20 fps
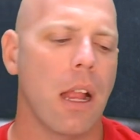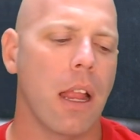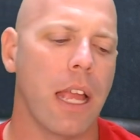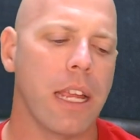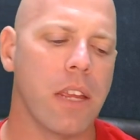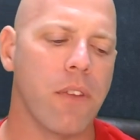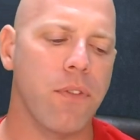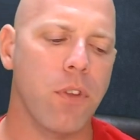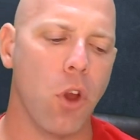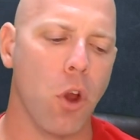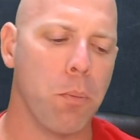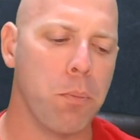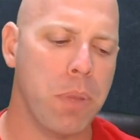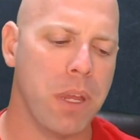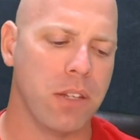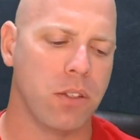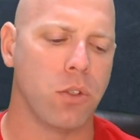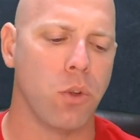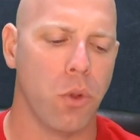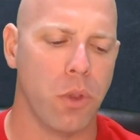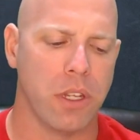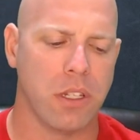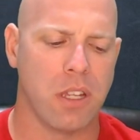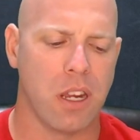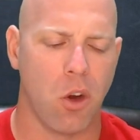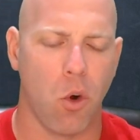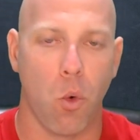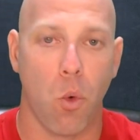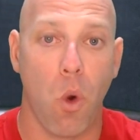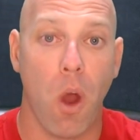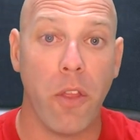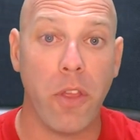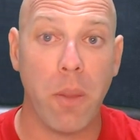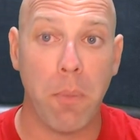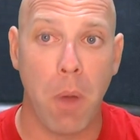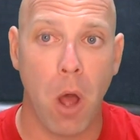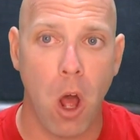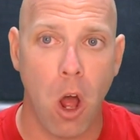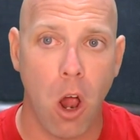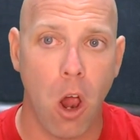Like if you're a pistol that's going to run the
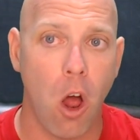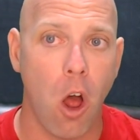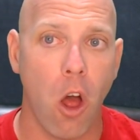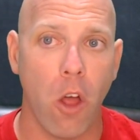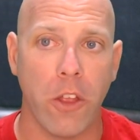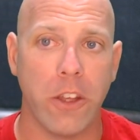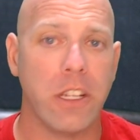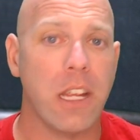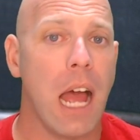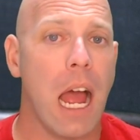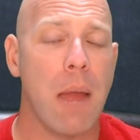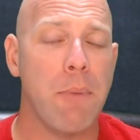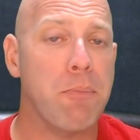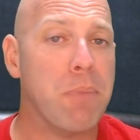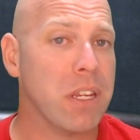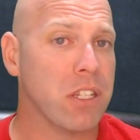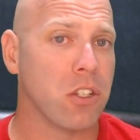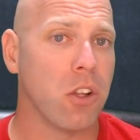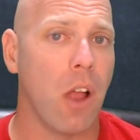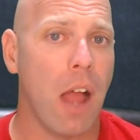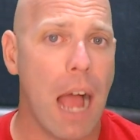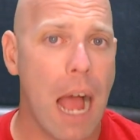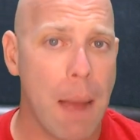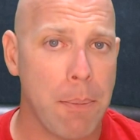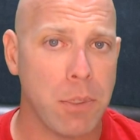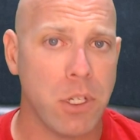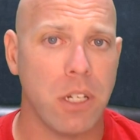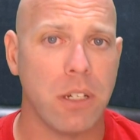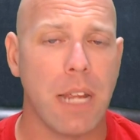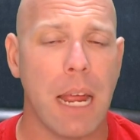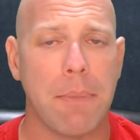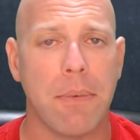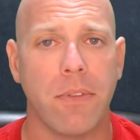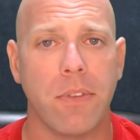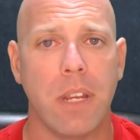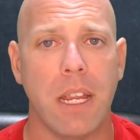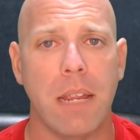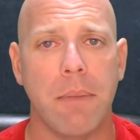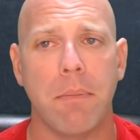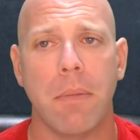ball all the time, pistol option type of
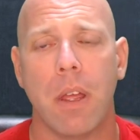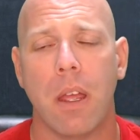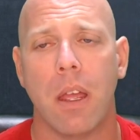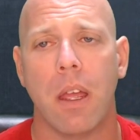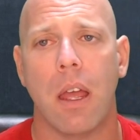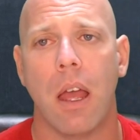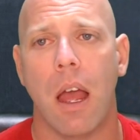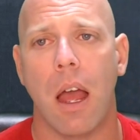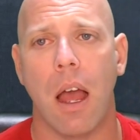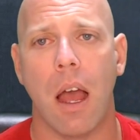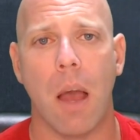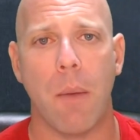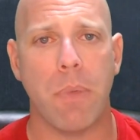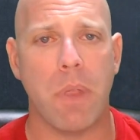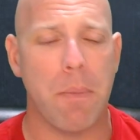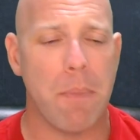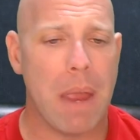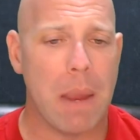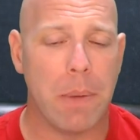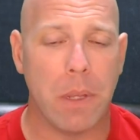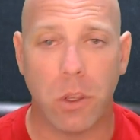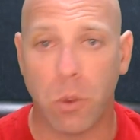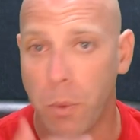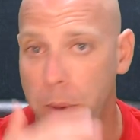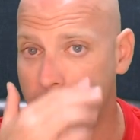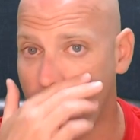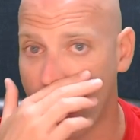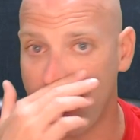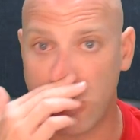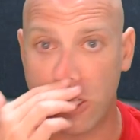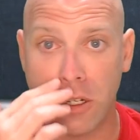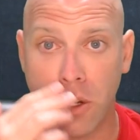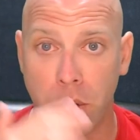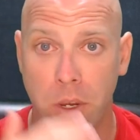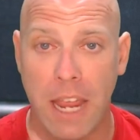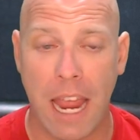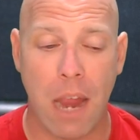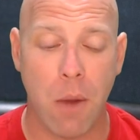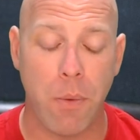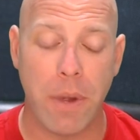team, um, then maybe three yards is okay.